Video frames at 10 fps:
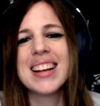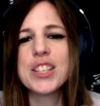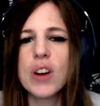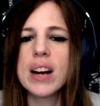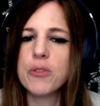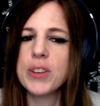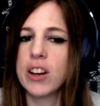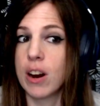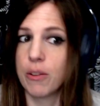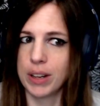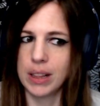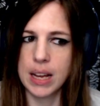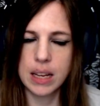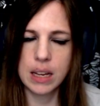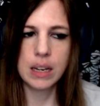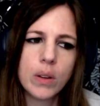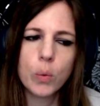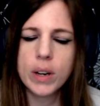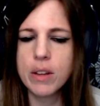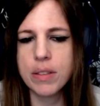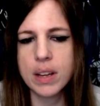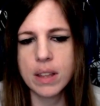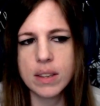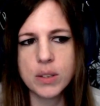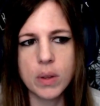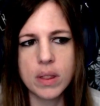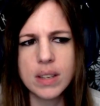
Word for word: like trying to figure out if I like it. You know, what do you think of this one?